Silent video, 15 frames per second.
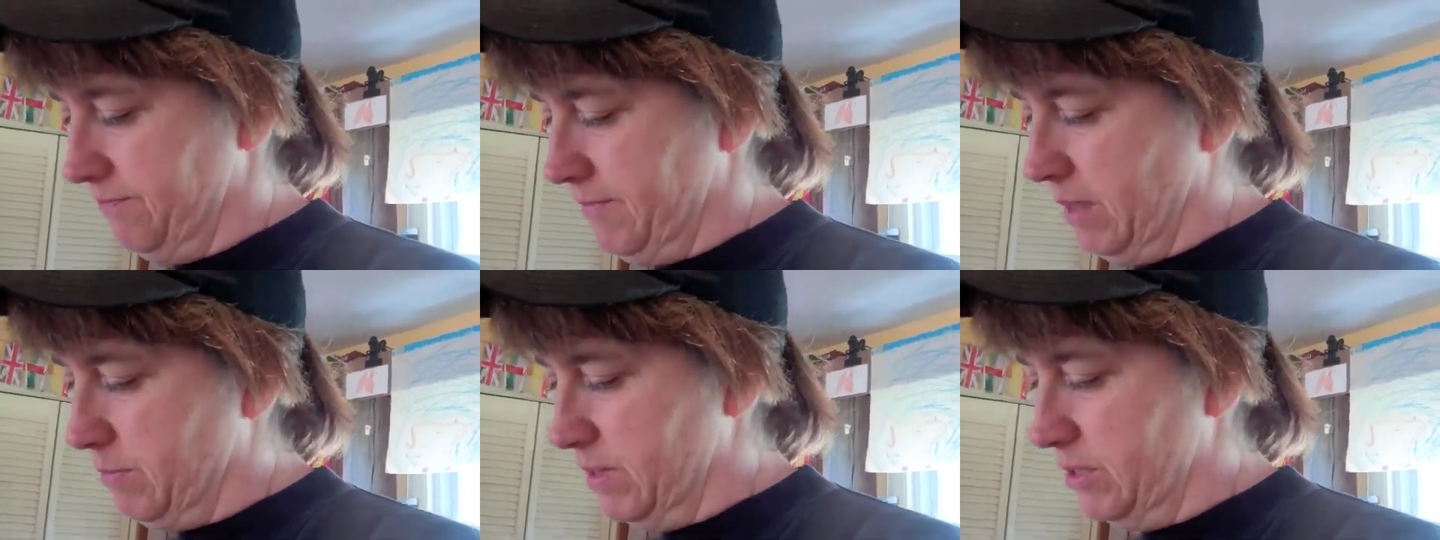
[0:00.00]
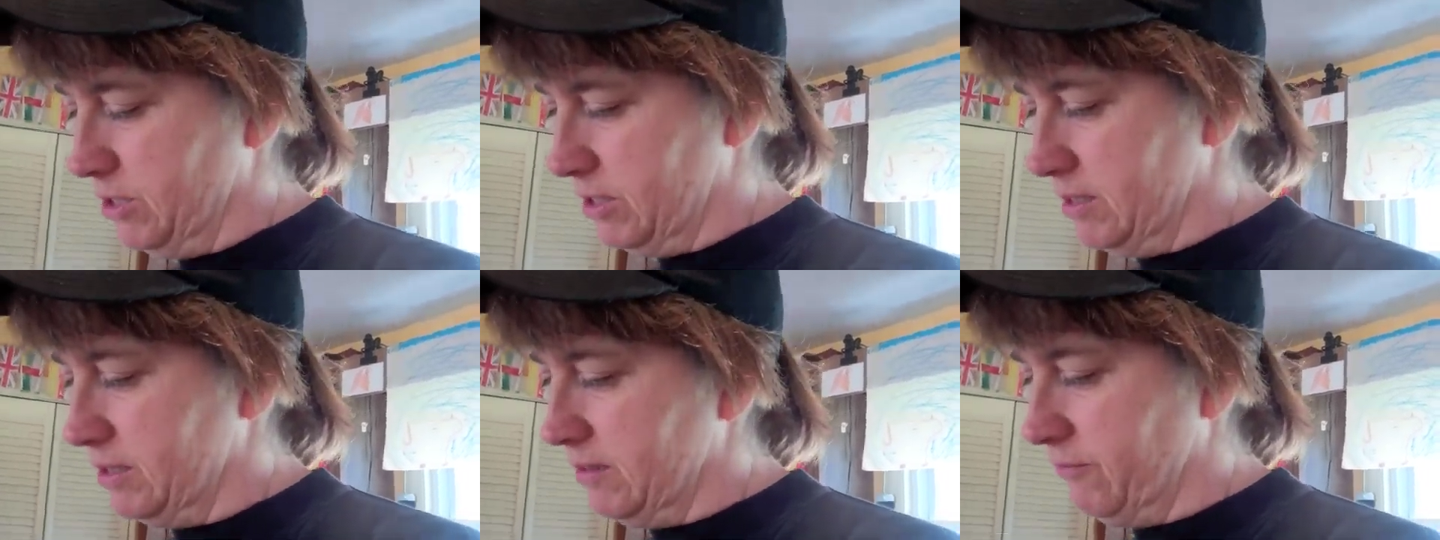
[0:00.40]
maybe
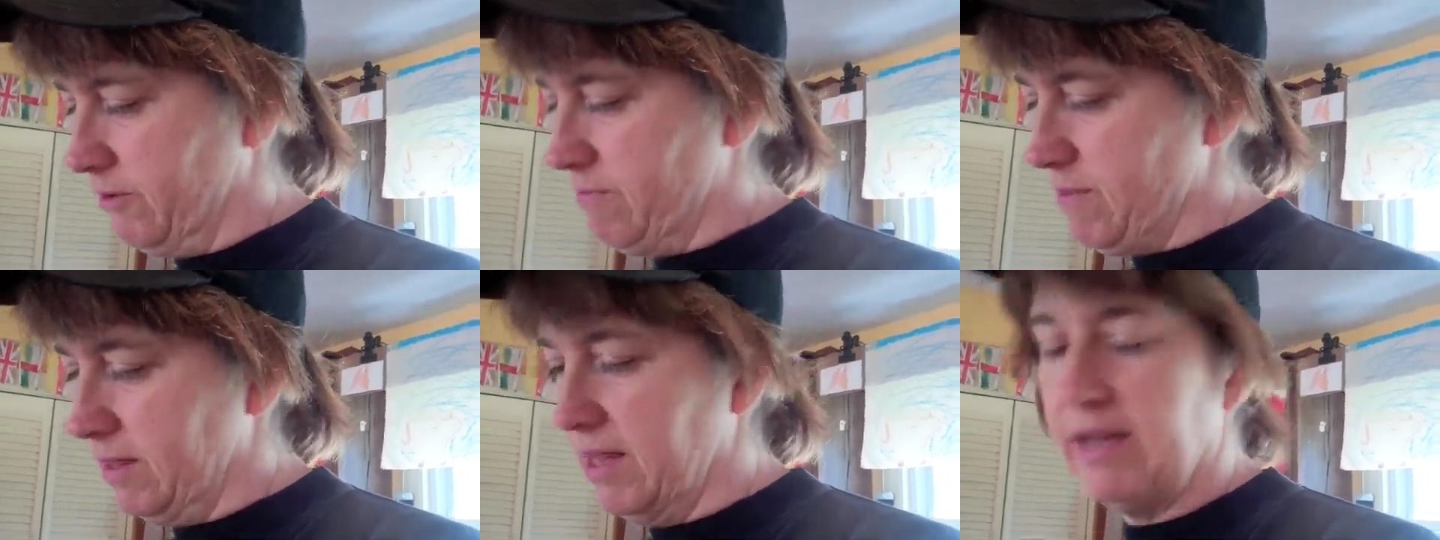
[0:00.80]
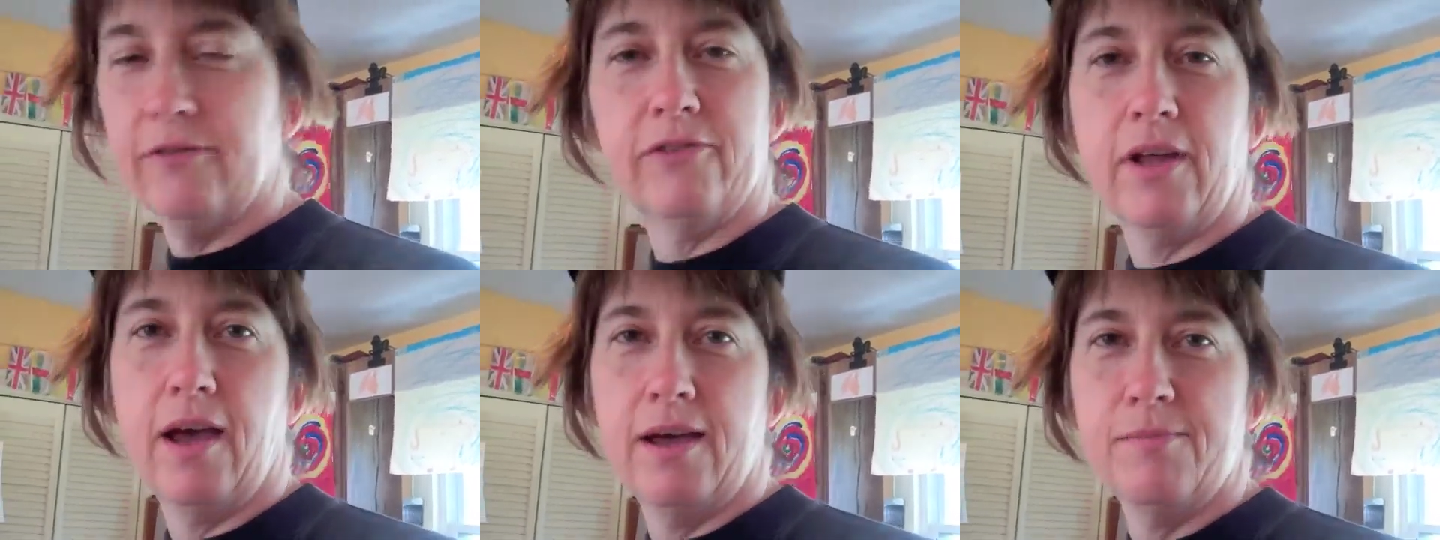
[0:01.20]
just from a
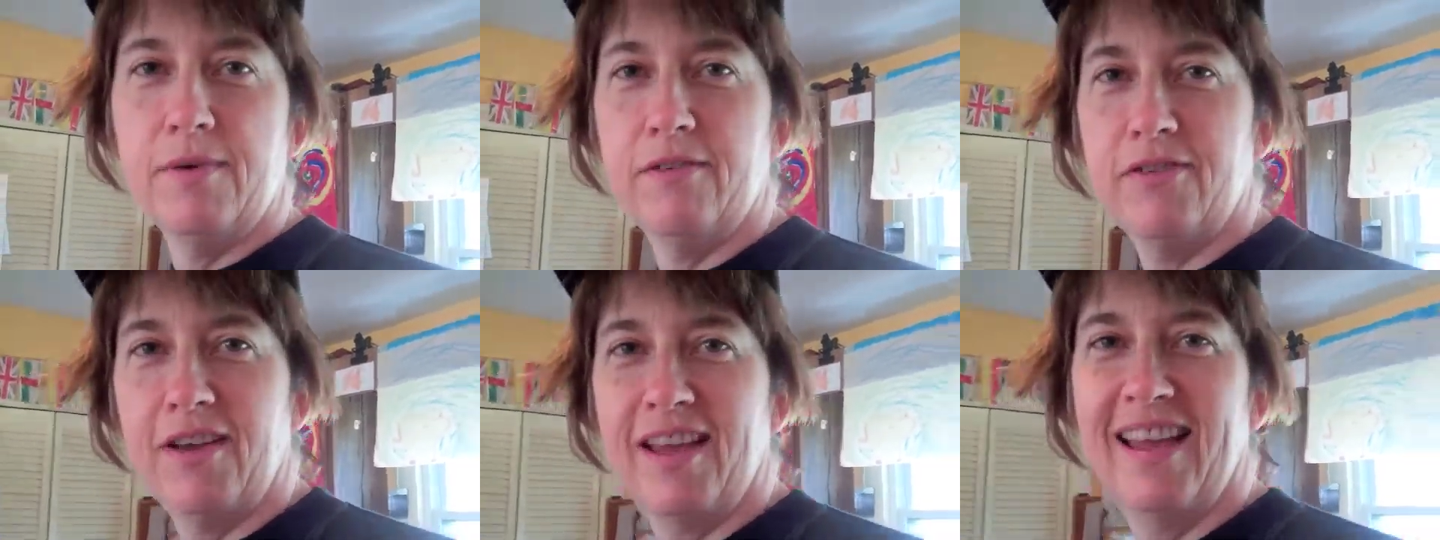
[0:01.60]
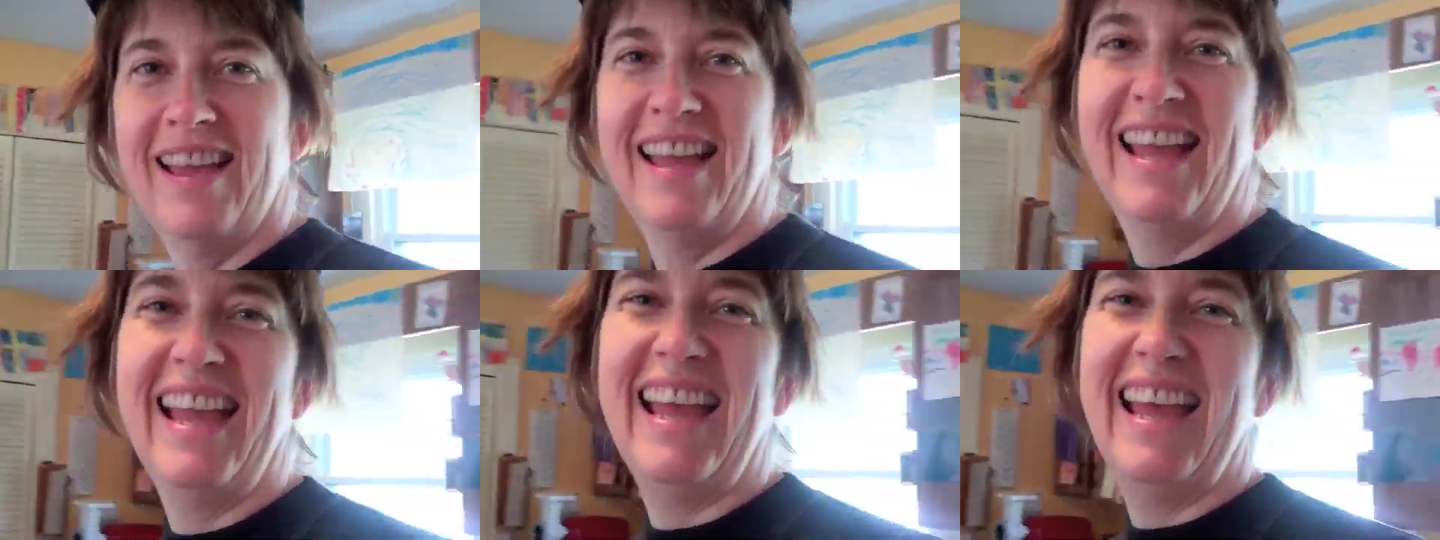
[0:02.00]
lifetime of
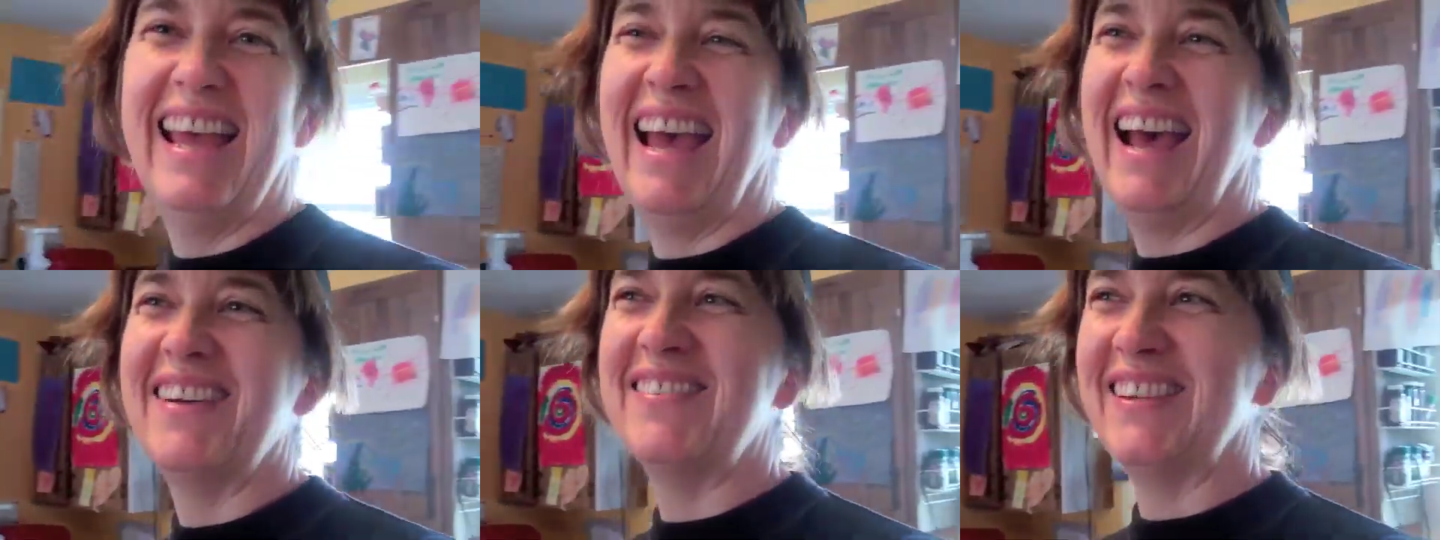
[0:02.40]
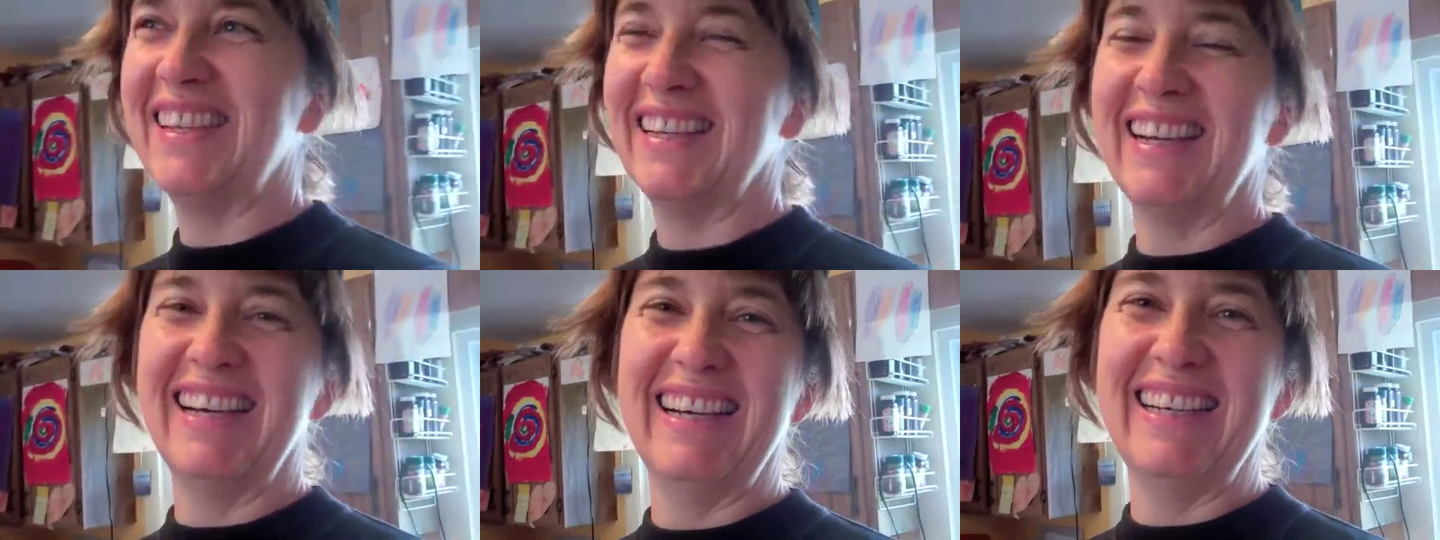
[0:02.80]

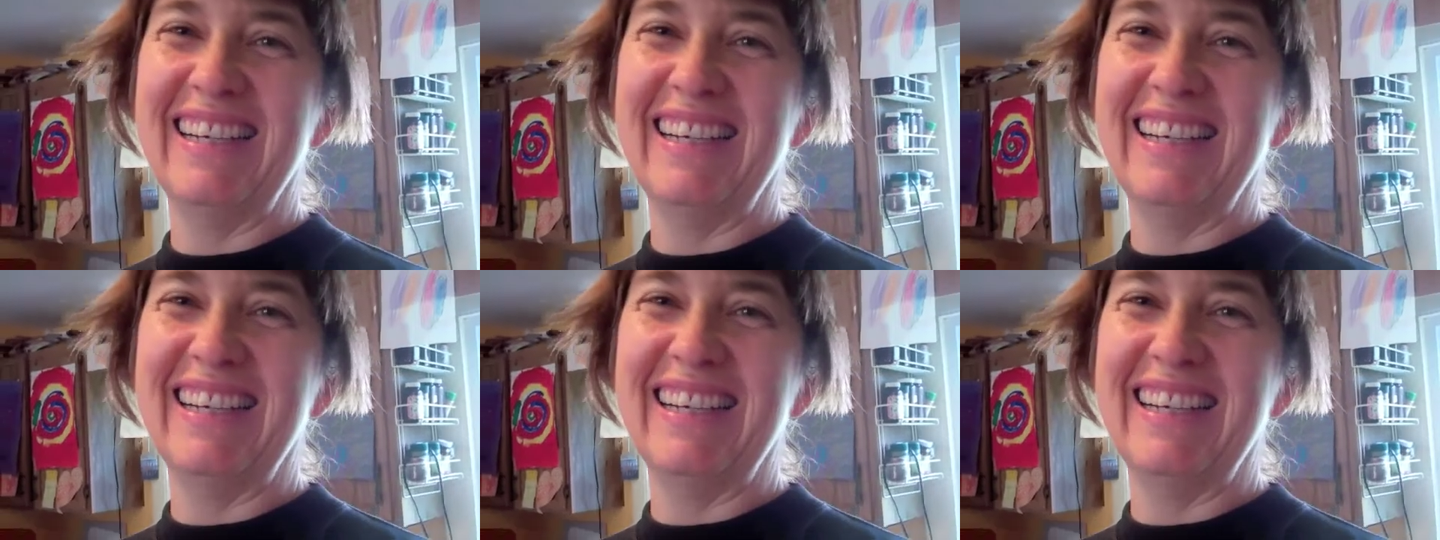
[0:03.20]
having